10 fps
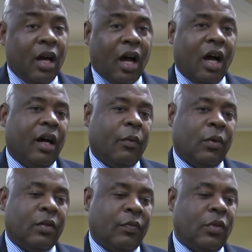Uh,
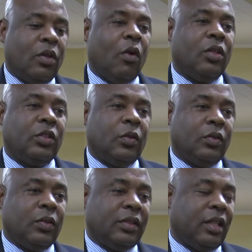if you notice, you,
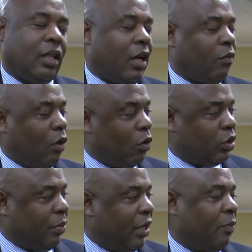will see a lot of roads are
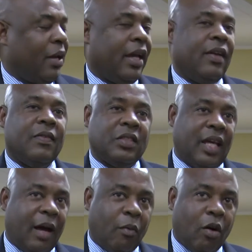being paved,
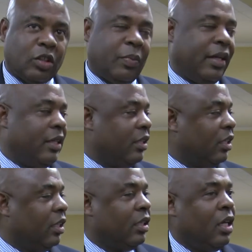sidewalks being
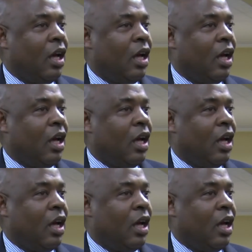done.